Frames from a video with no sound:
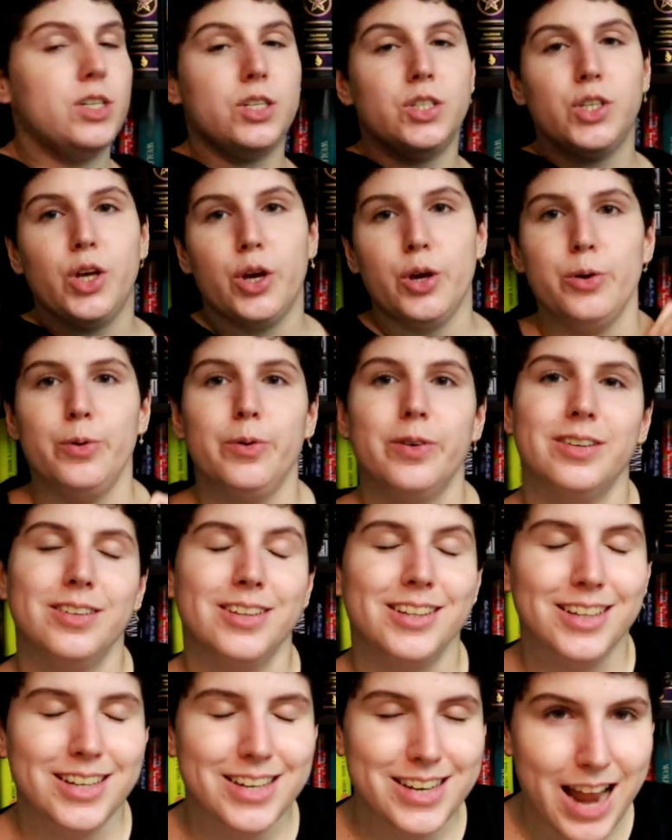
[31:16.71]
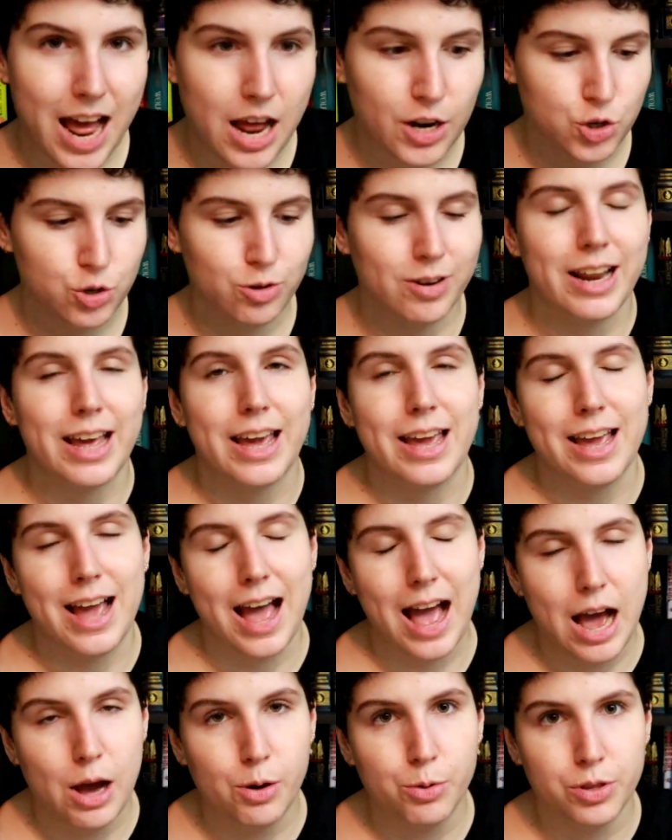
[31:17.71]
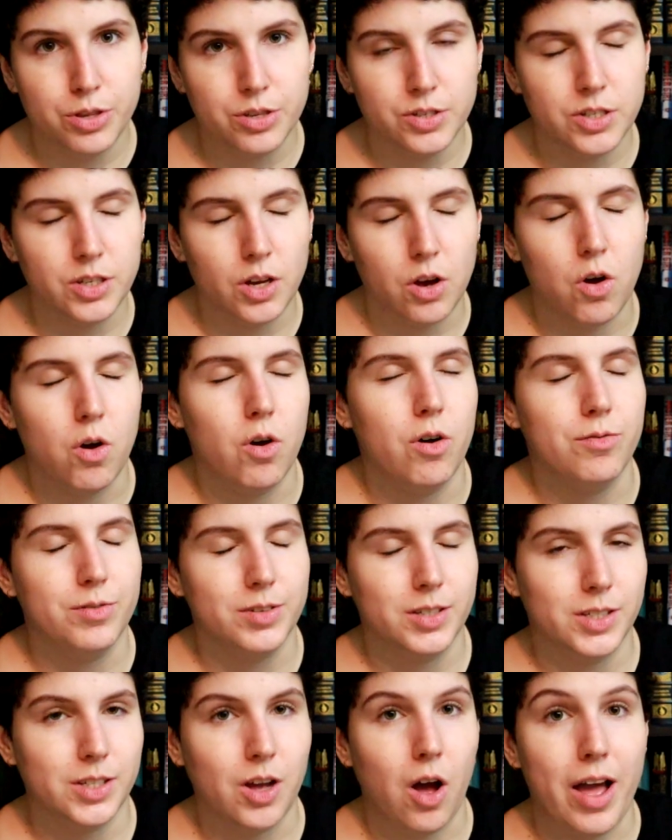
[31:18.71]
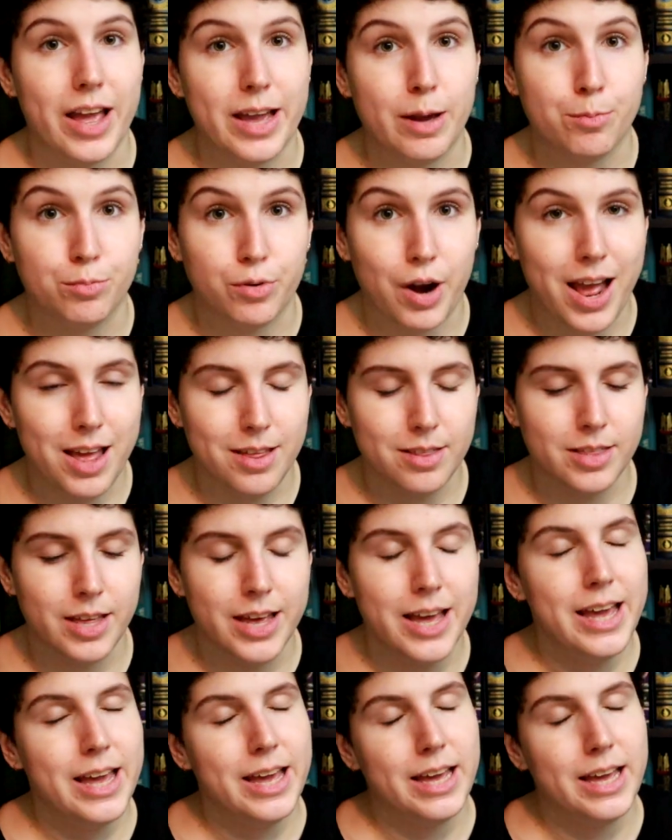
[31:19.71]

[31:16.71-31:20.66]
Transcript: So naturally, House of Sky and Breath